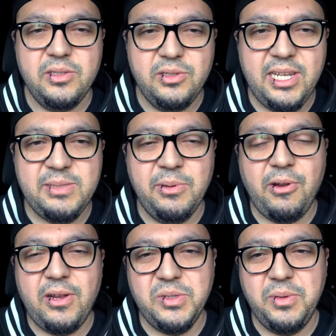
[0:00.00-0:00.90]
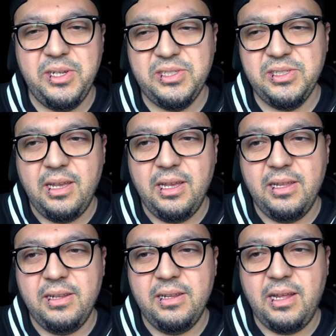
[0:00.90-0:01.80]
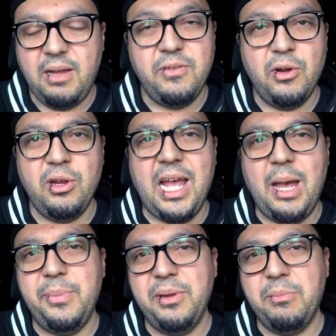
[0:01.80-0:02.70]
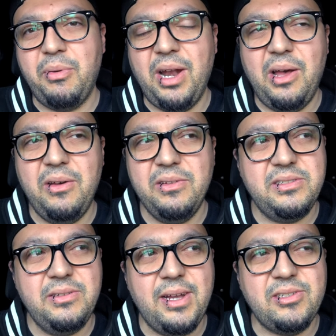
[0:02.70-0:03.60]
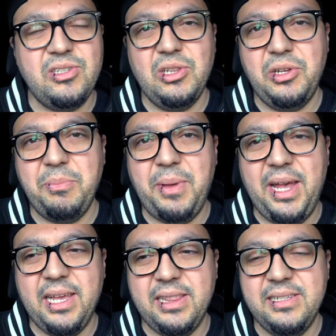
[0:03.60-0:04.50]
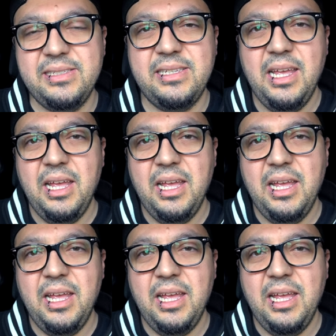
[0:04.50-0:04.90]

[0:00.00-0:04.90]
Today's my graduation, and I'm very happy and proud to actually look back at this.